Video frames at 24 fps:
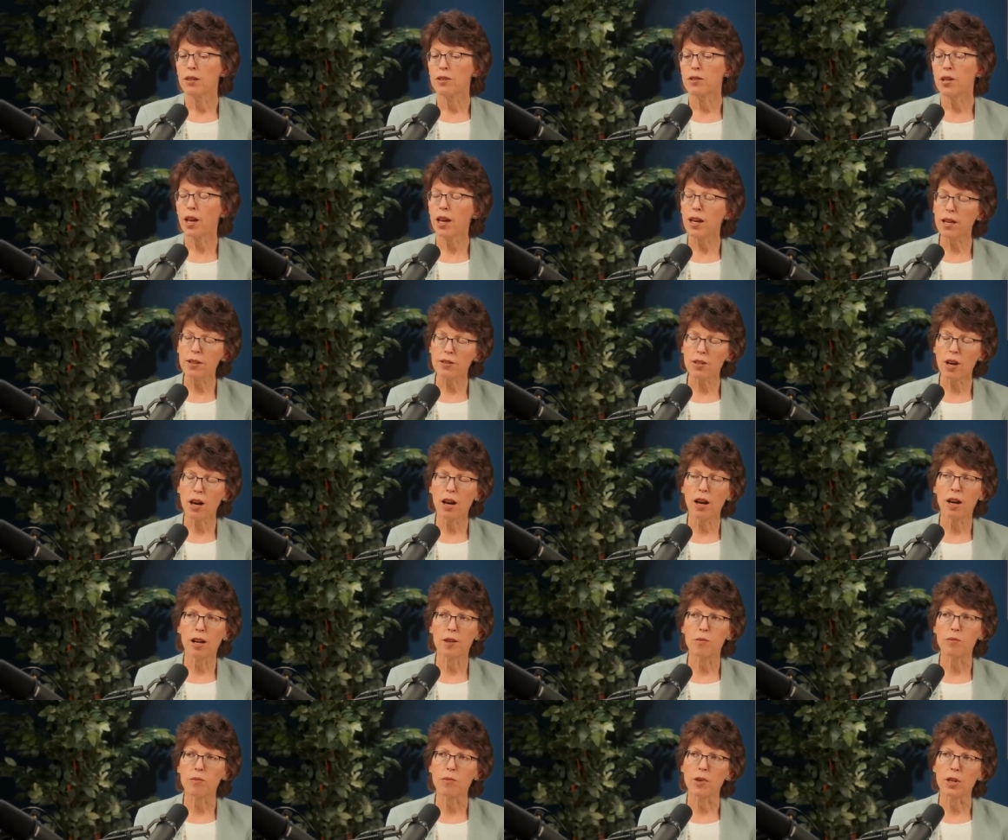take
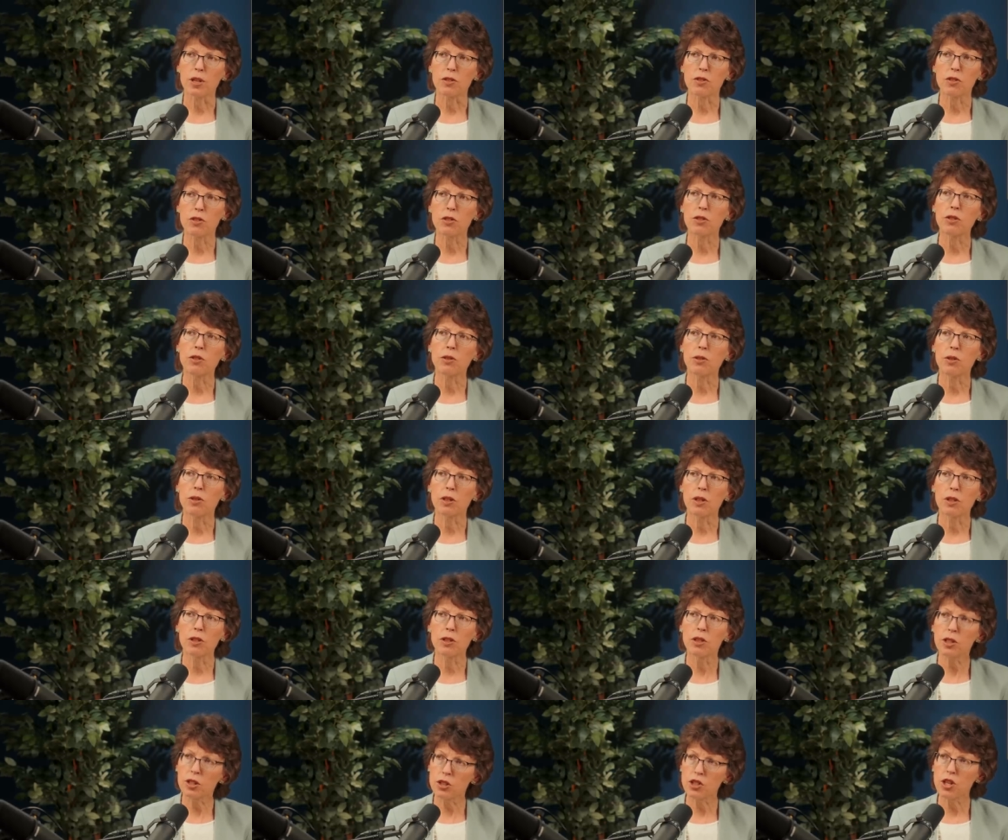time to
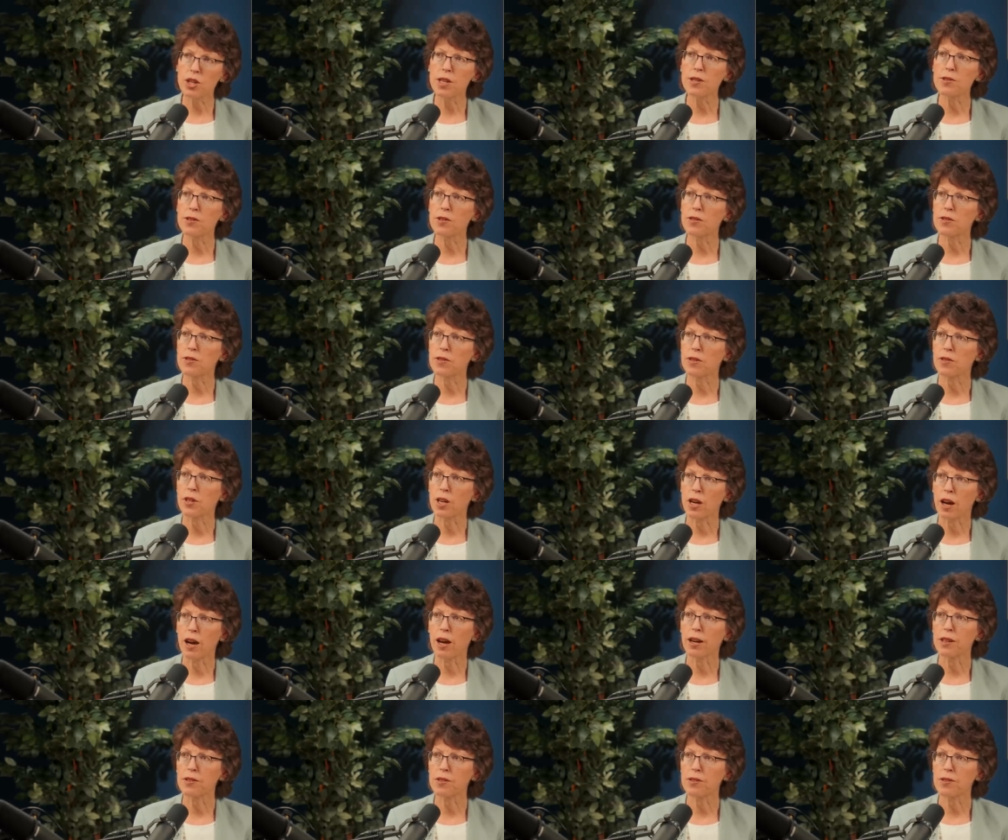look Jesus in the
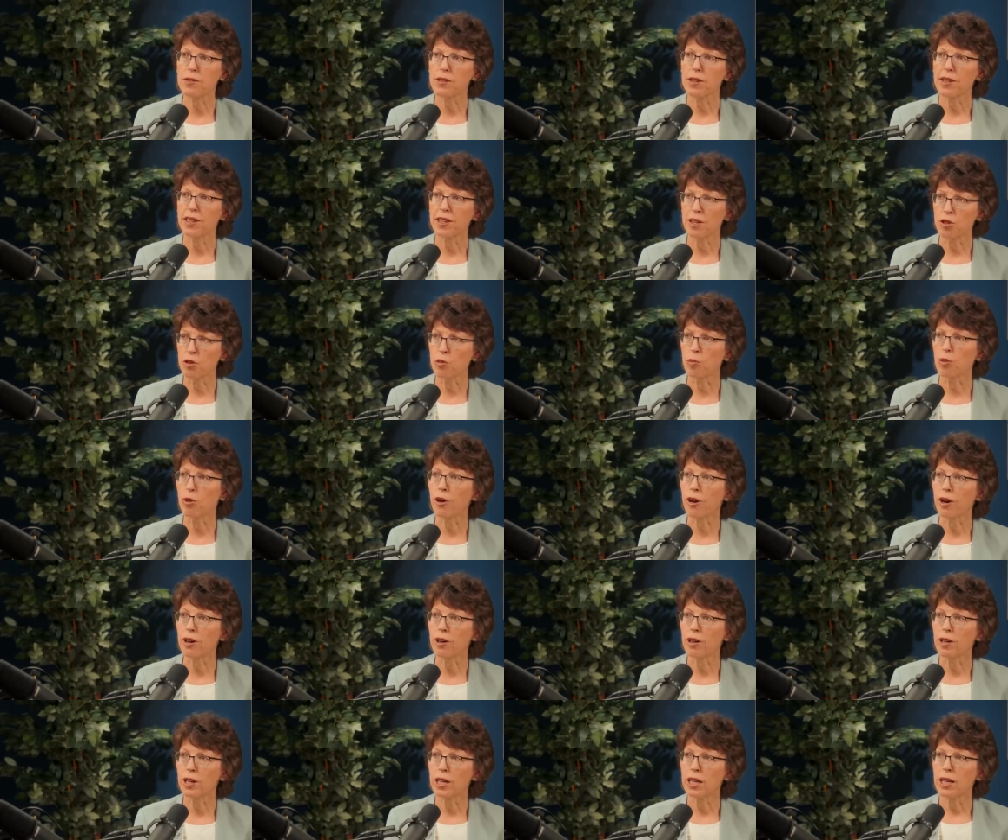eyes mm. in your
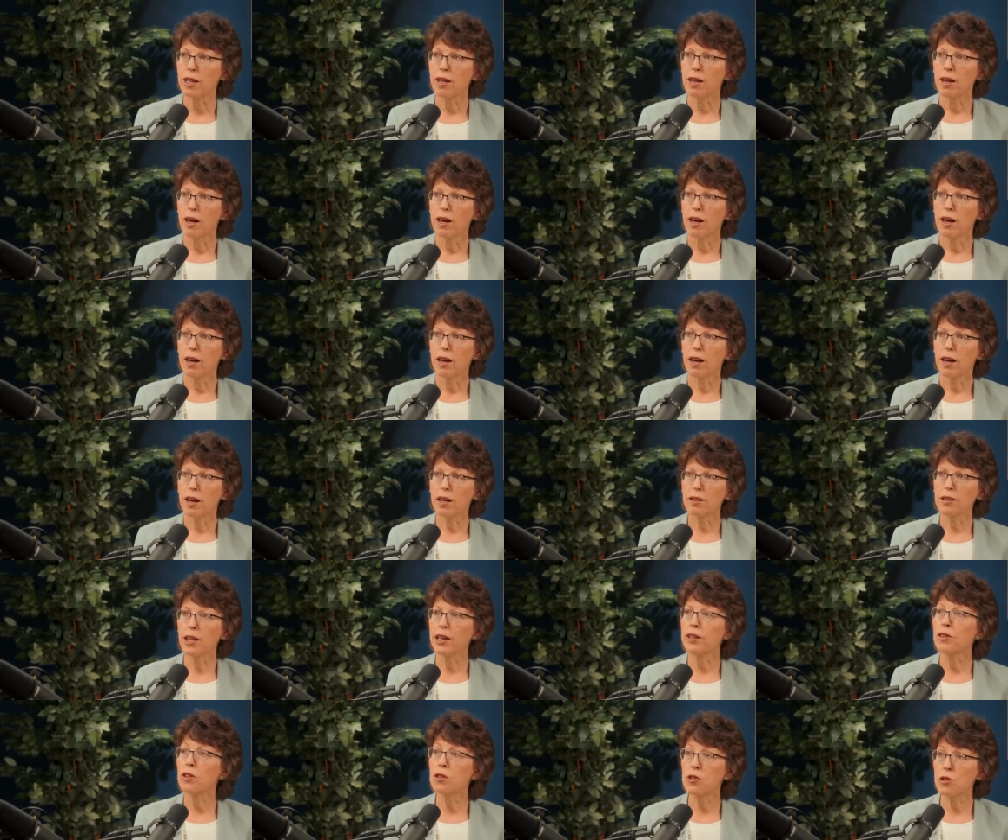prayer,
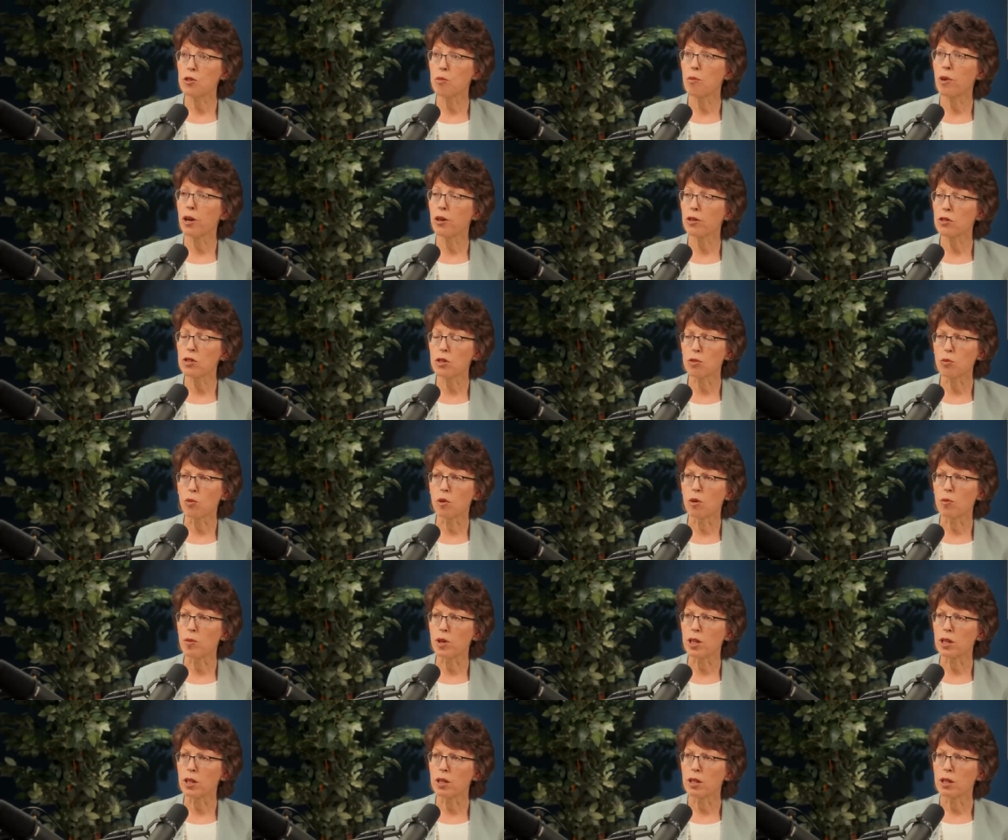like the Samaritan
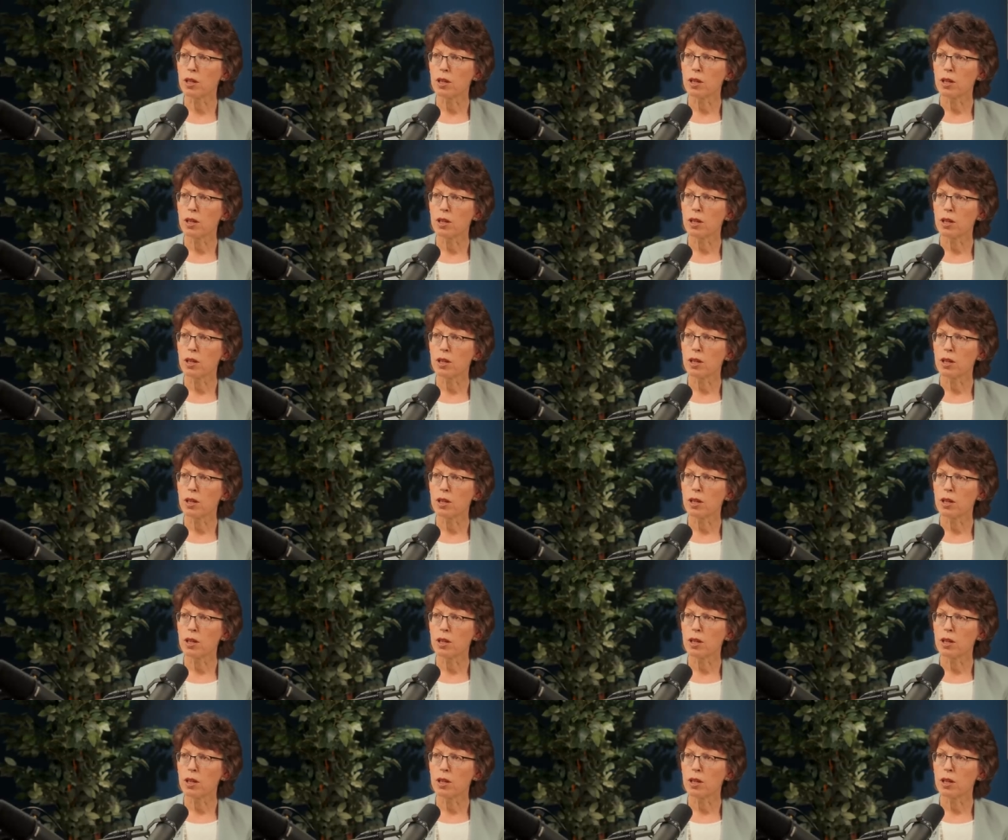woman.